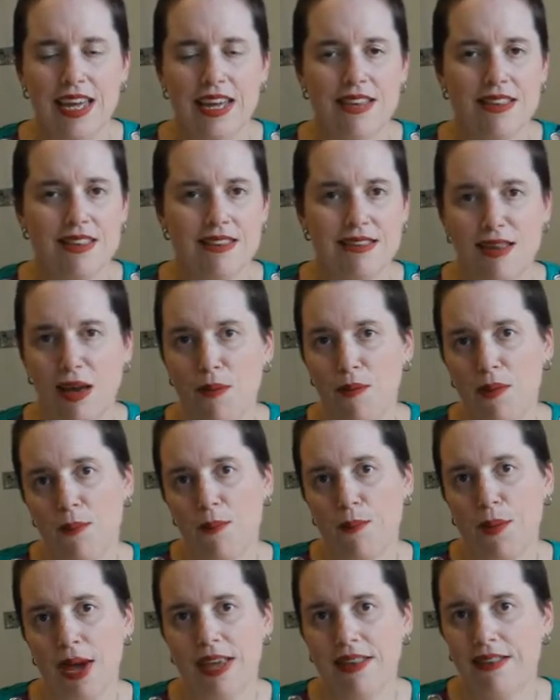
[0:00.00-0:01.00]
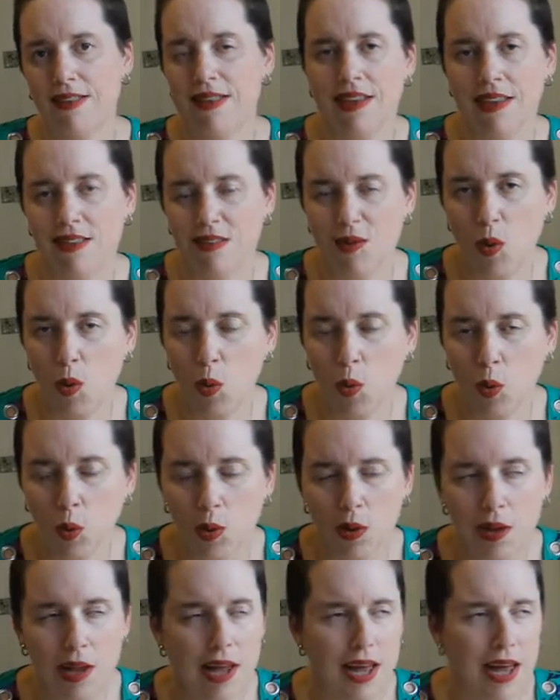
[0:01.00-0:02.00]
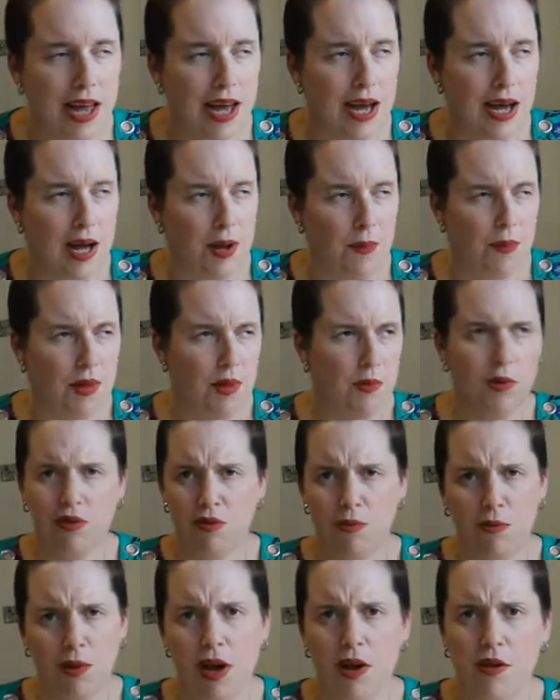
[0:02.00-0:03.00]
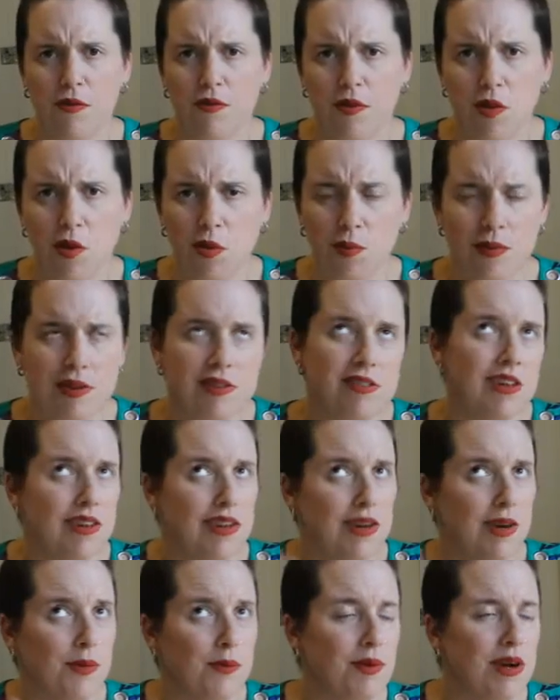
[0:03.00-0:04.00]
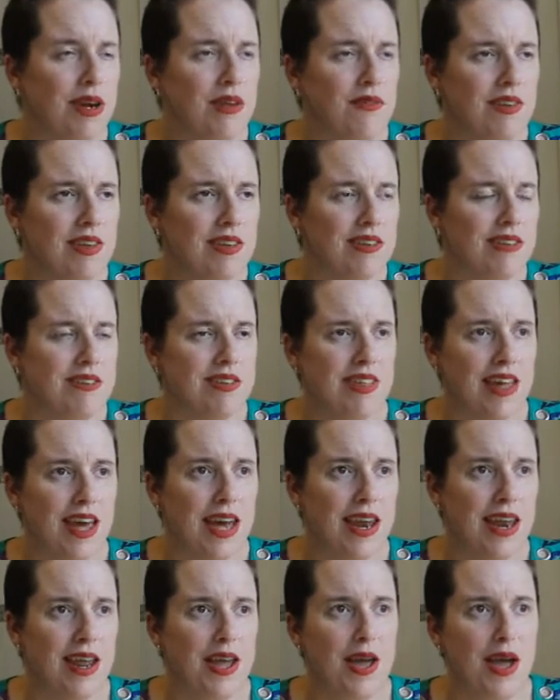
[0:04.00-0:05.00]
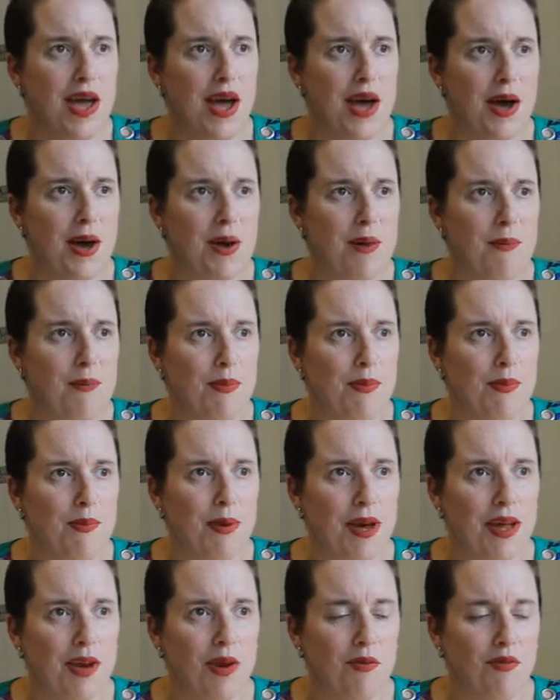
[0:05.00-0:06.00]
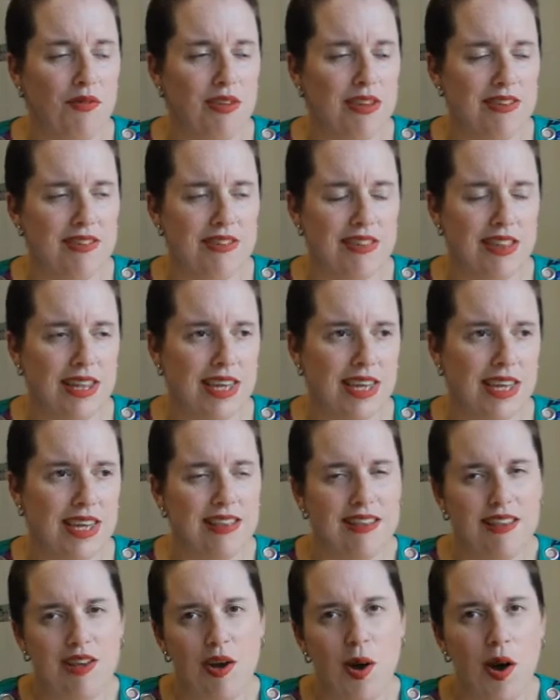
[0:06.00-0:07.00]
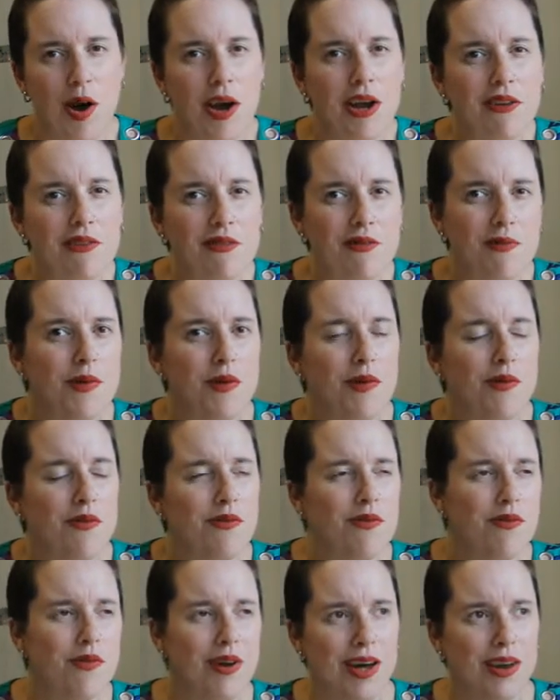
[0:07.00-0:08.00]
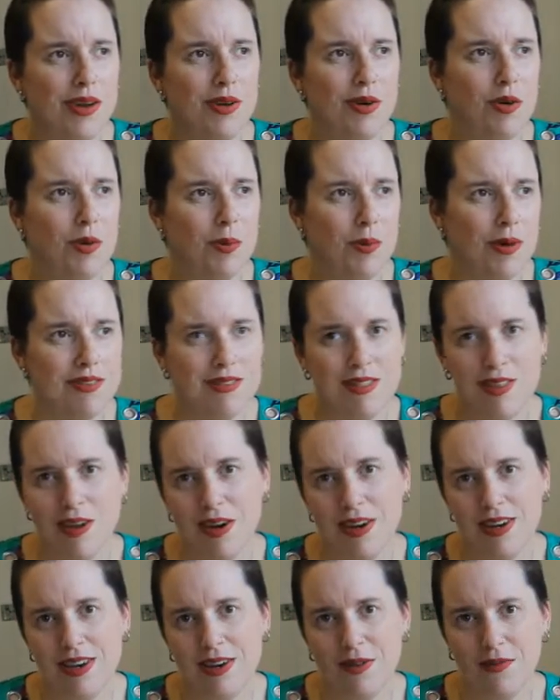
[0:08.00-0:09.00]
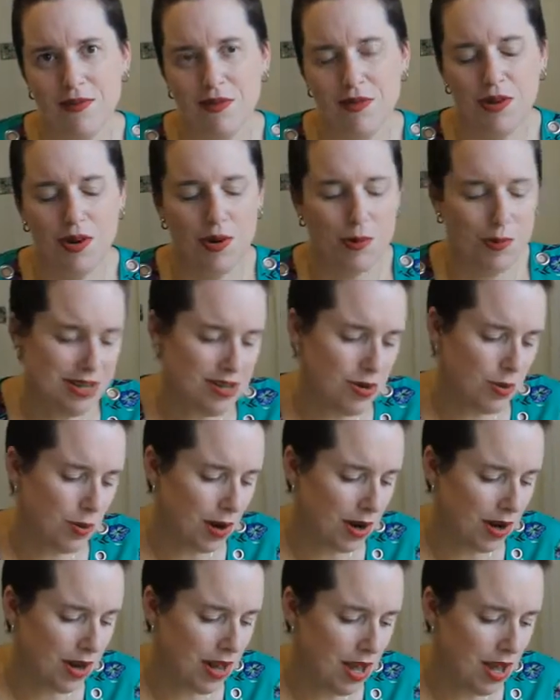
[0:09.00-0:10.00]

summer basics haul. It wasn't part of Vlogmas, I did it previous to that, but obviously it's kind of more fun almost, the idea of doing a winter one,